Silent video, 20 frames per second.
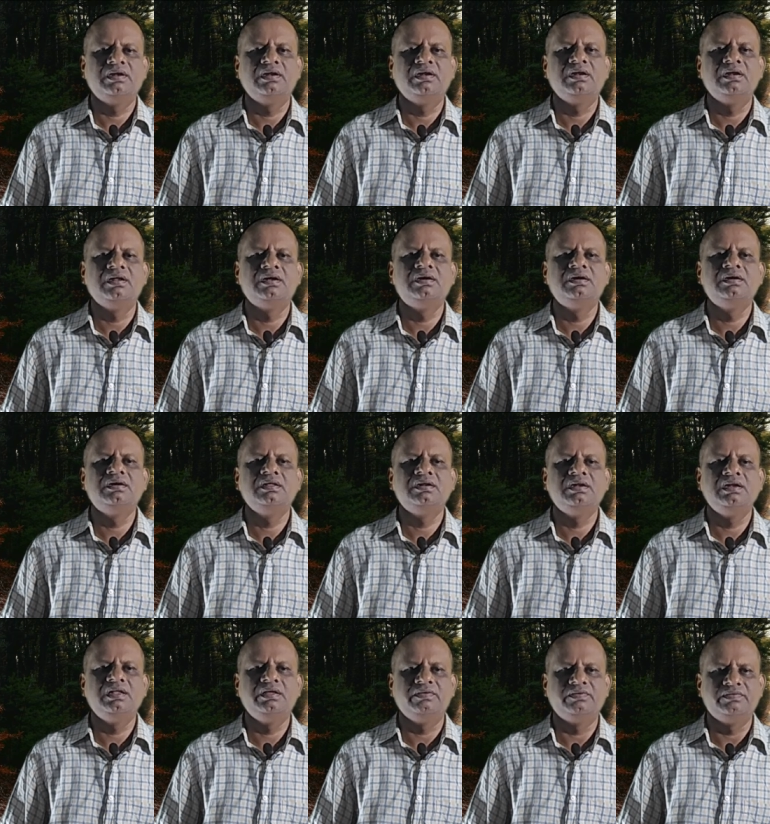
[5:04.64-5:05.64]
learn to
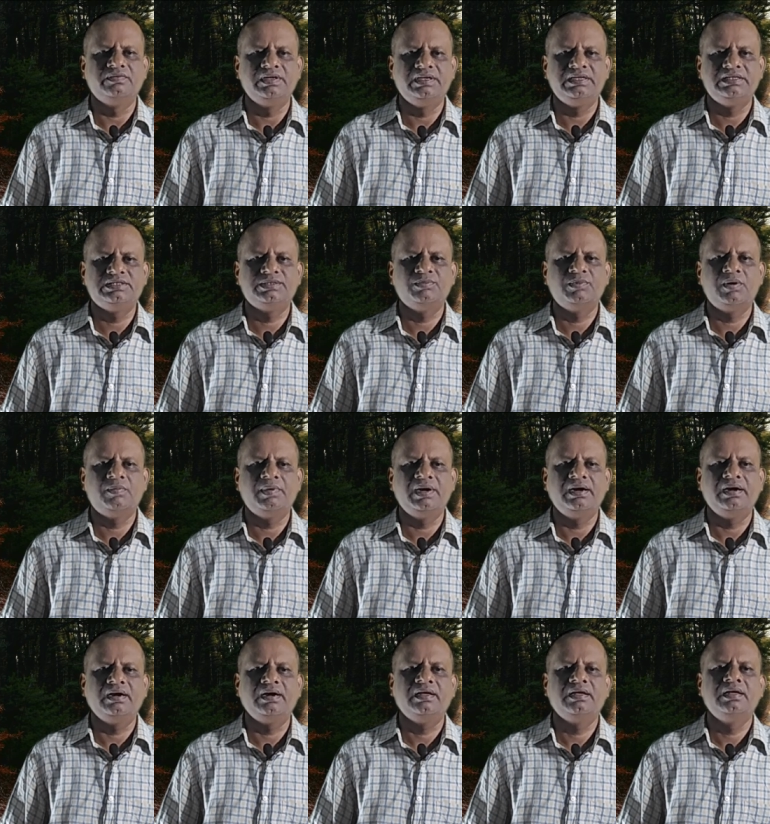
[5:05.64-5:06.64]
live each
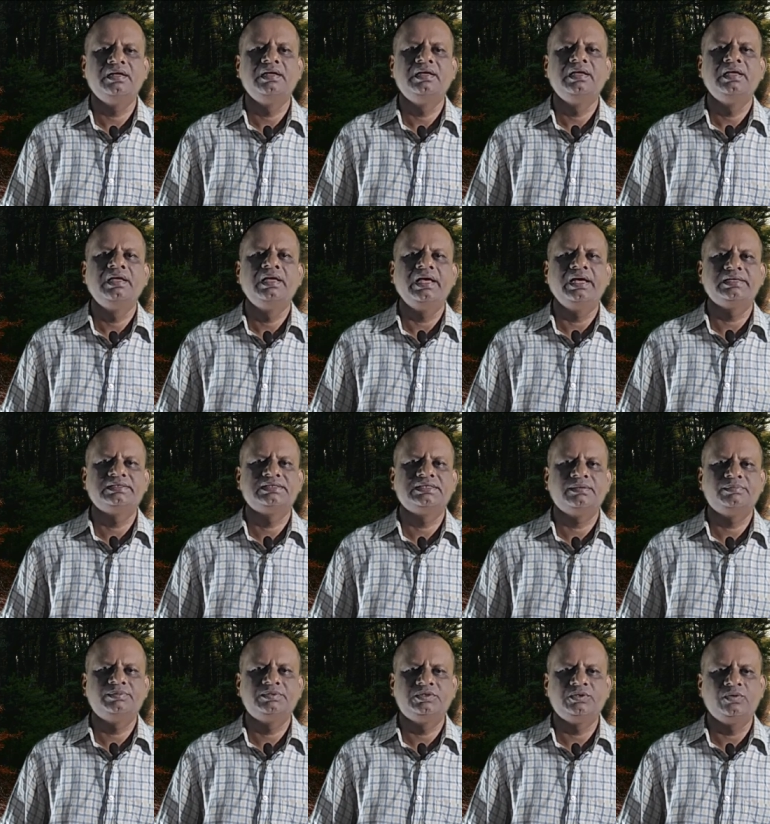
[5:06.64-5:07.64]
moment
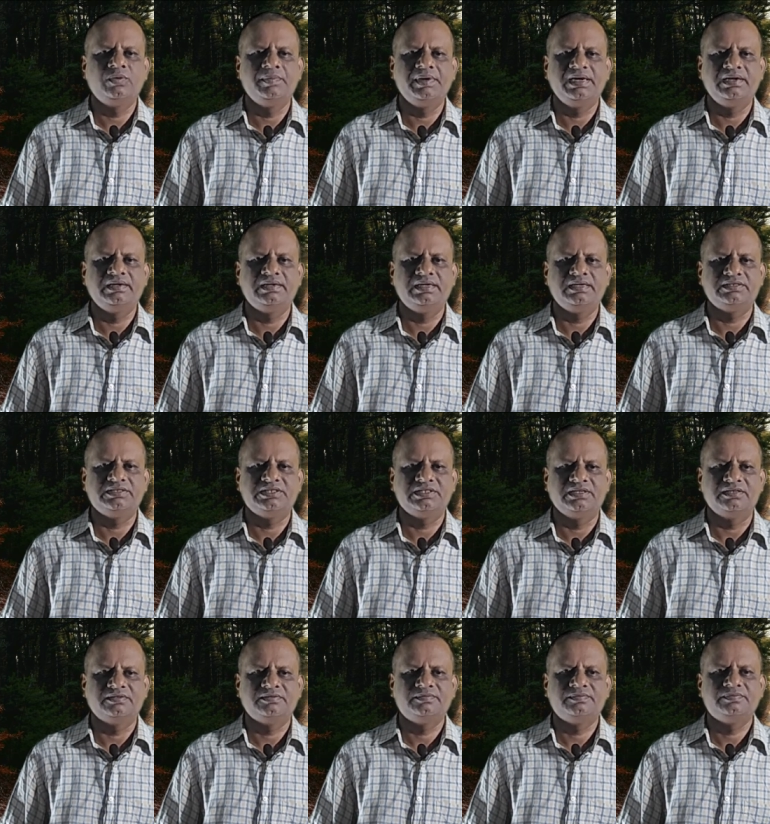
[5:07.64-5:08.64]
except through
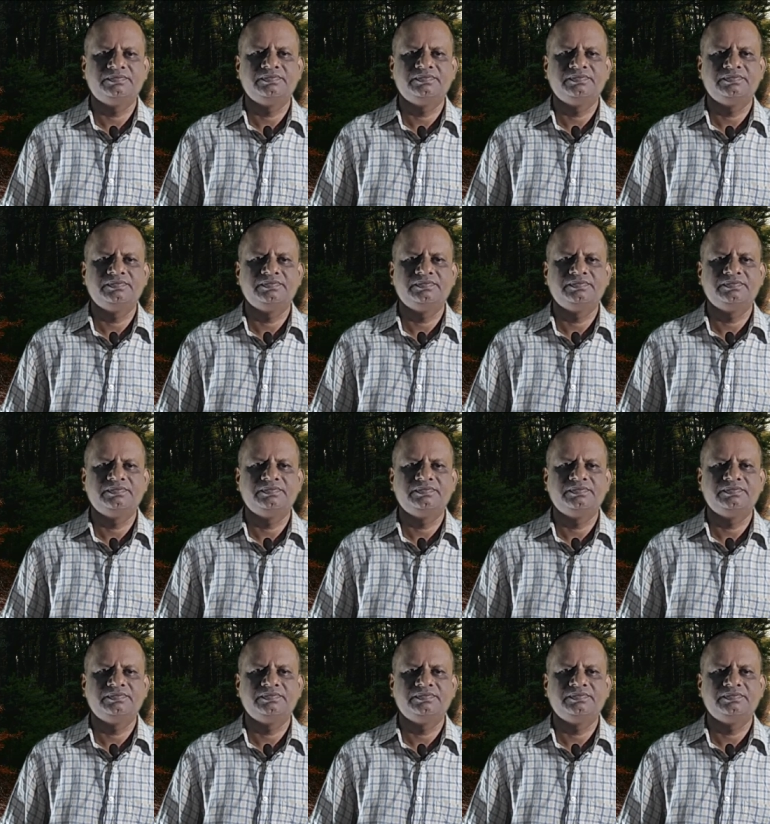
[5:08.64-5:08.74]
meditation.